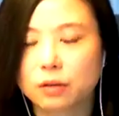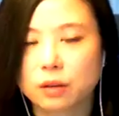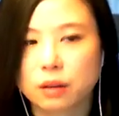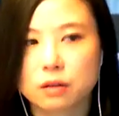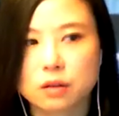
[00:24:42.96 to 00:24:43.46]
do you
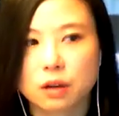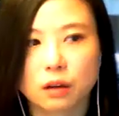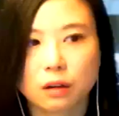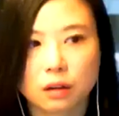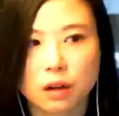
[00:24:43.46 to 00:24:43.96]
think it's
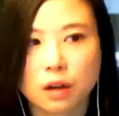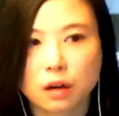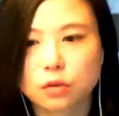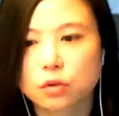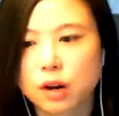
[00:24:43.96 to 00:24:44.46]
gaining a
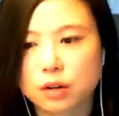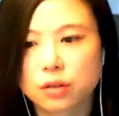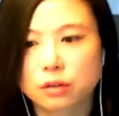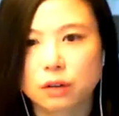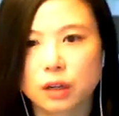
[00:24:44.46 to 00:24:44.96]
lot of
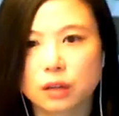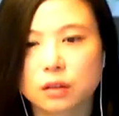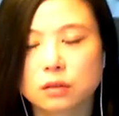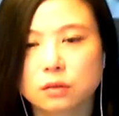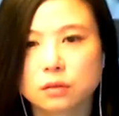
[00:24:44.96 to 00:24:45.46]
traction right
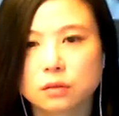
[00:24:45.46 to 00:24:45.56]
now?